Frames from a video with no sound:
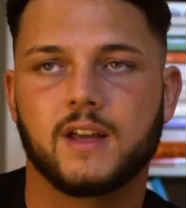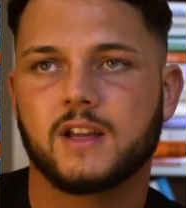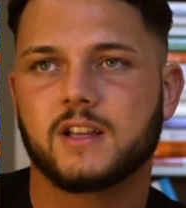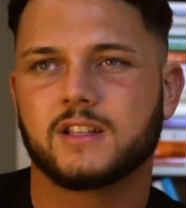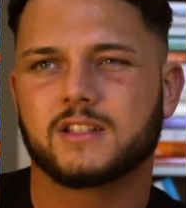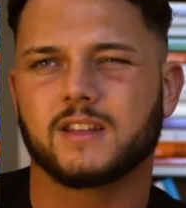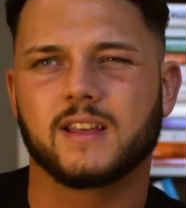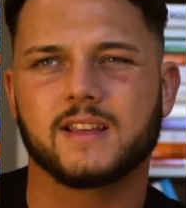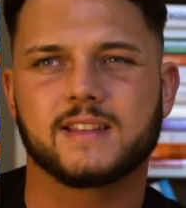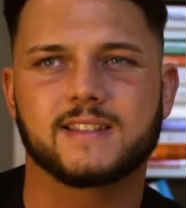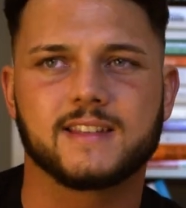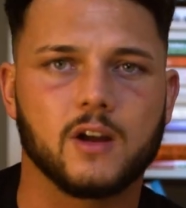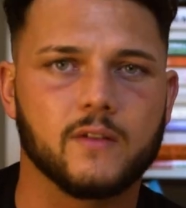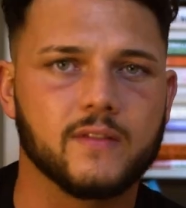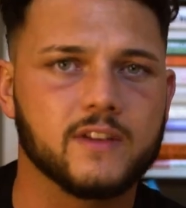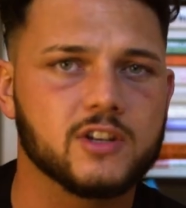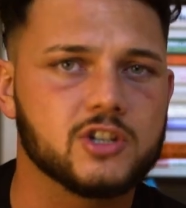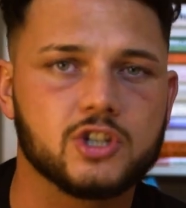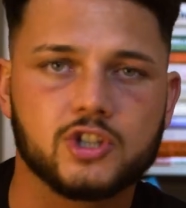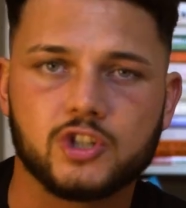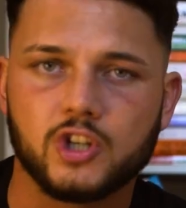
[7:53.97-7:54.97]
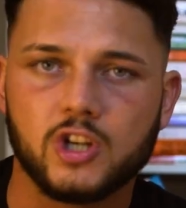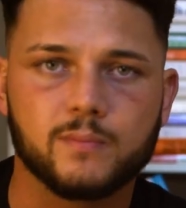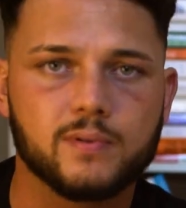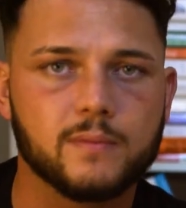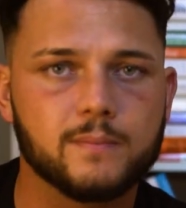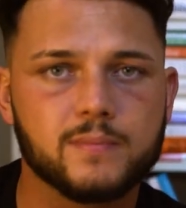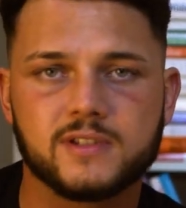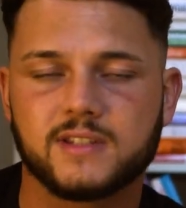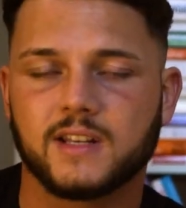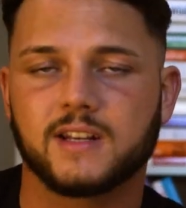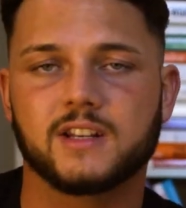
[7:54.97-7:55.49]
So they set these stupid
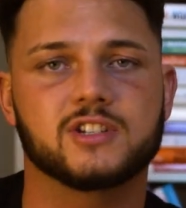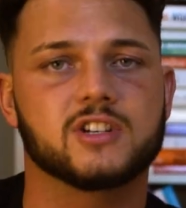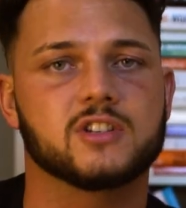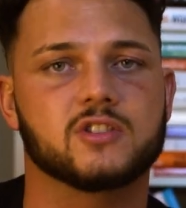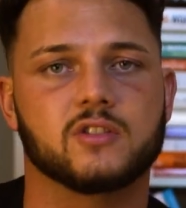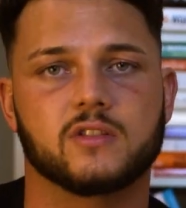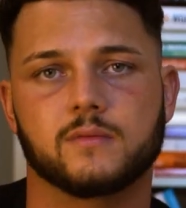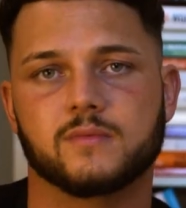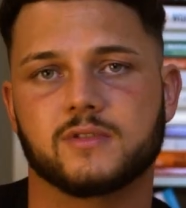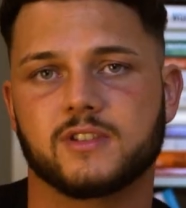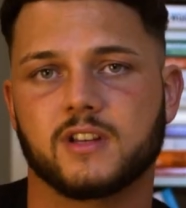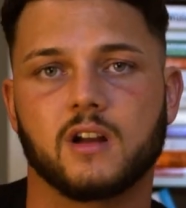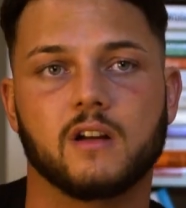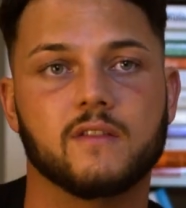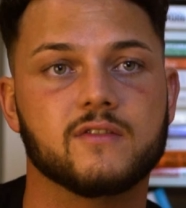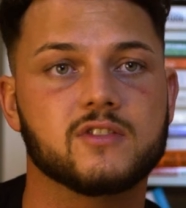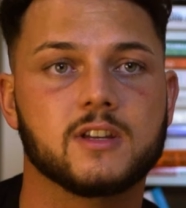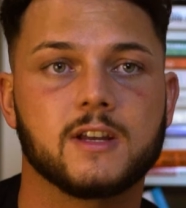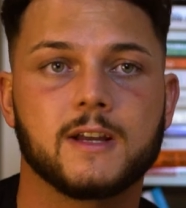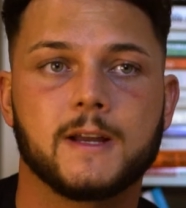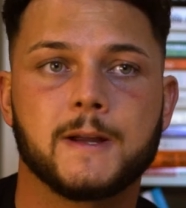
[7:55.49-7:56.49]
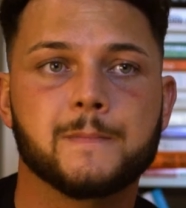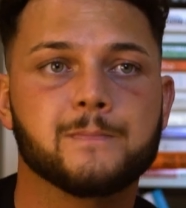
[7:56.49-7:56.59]
percentages on themselves.